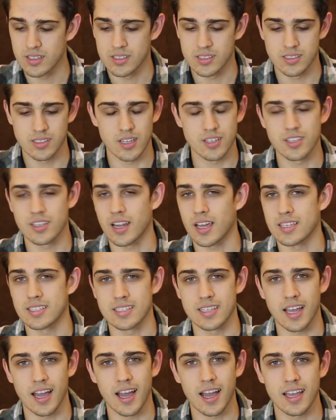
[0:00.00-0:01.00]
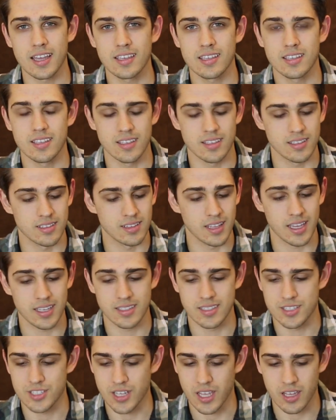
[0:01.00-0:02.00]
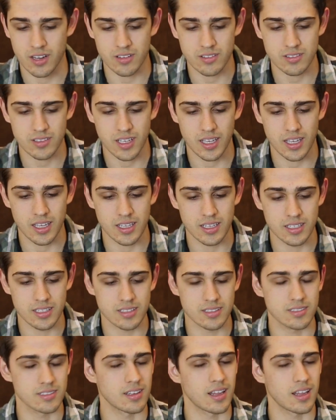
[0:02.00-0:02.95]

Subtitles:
such a nice guy. He liked the channel and